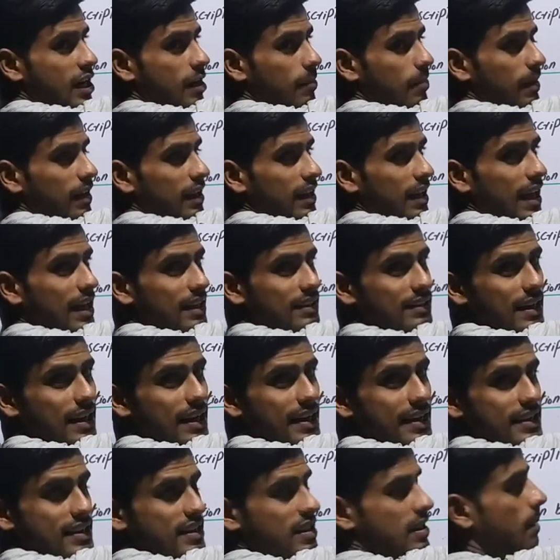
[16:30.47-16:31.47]
double helix and
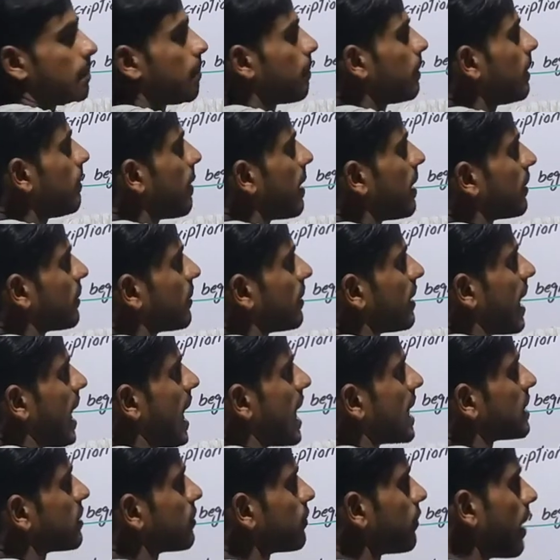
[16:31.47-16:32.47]
it is complementary
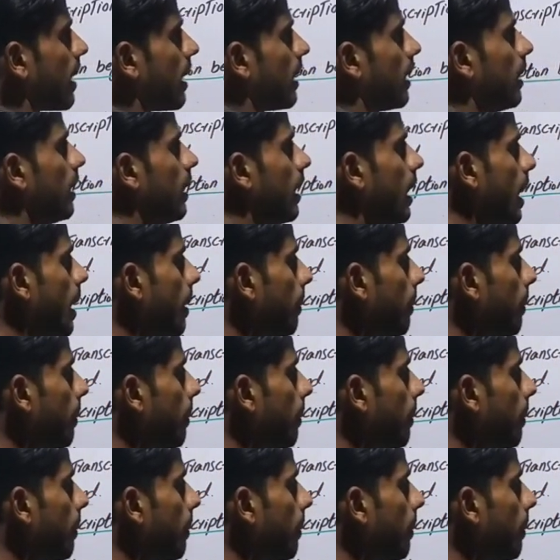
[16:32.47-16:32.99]
as well